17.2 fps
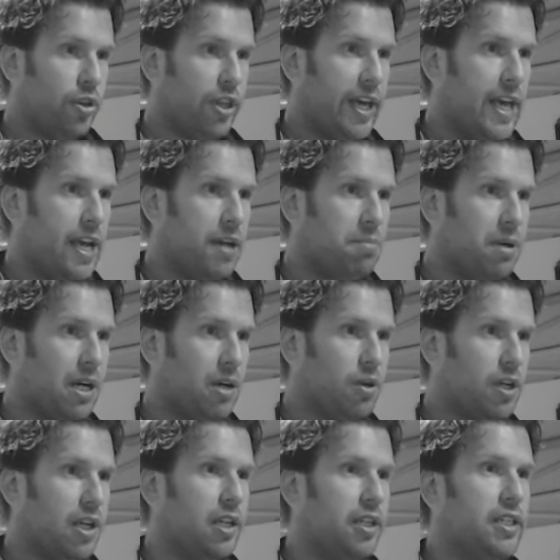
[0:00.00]
the hang
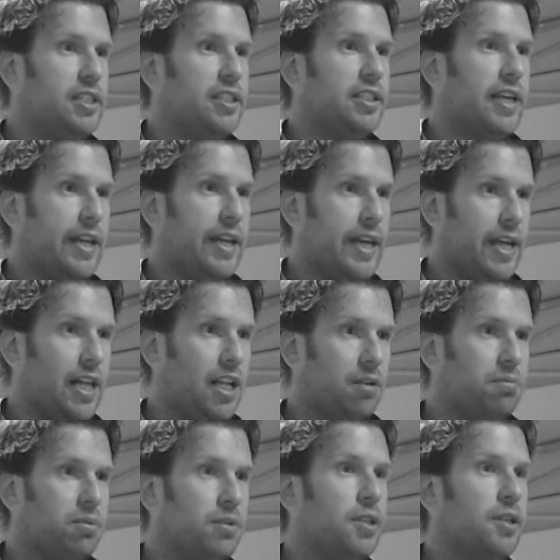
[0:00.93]
power clean can
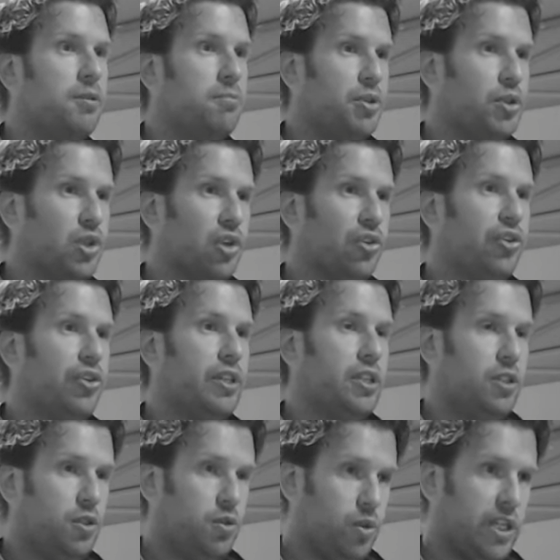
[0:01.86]
help because
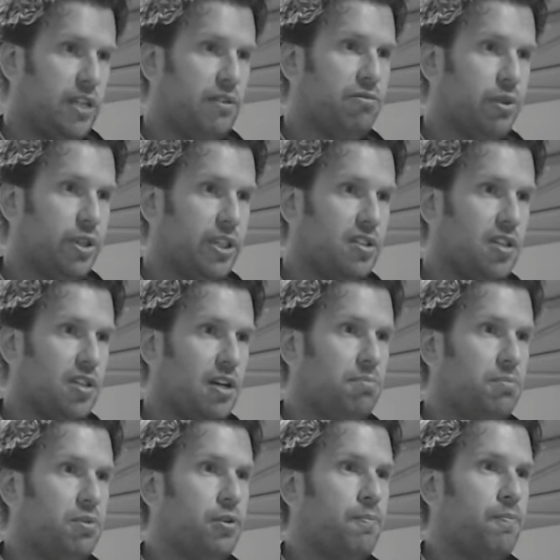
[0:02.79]
you can, for
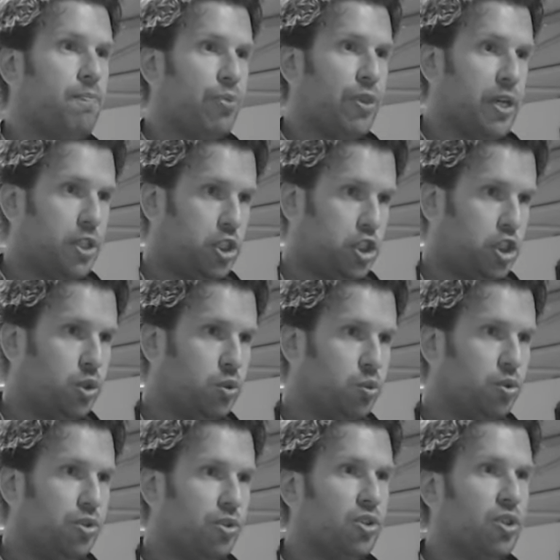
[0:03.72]
example,
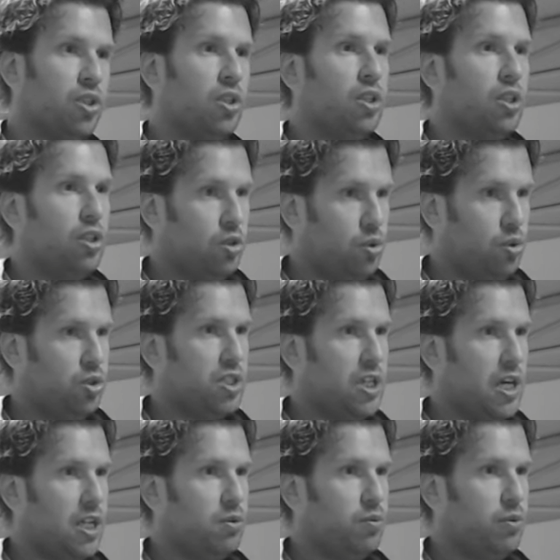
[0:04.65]
choose to
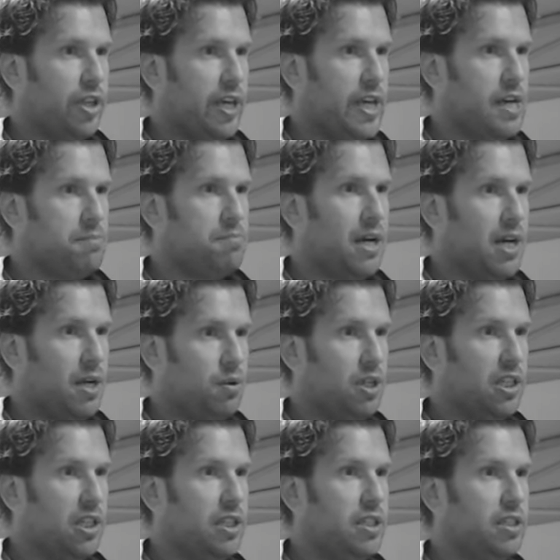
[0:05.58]
start with a hang power
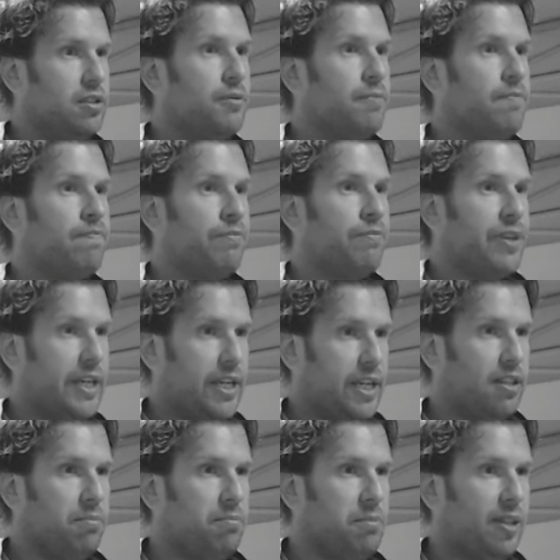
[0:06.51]
clean
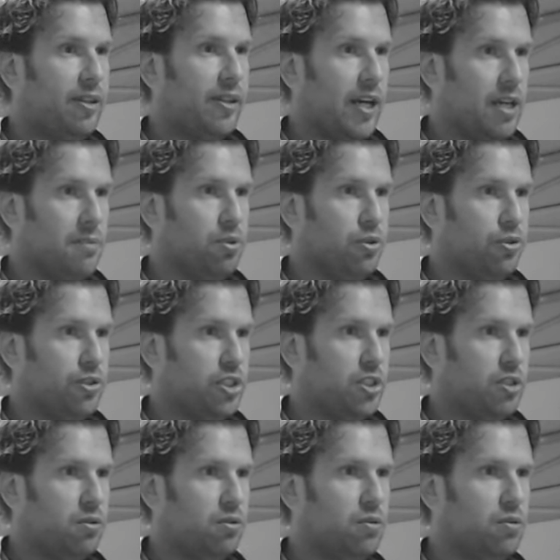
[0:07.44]
at the mid-thigh position.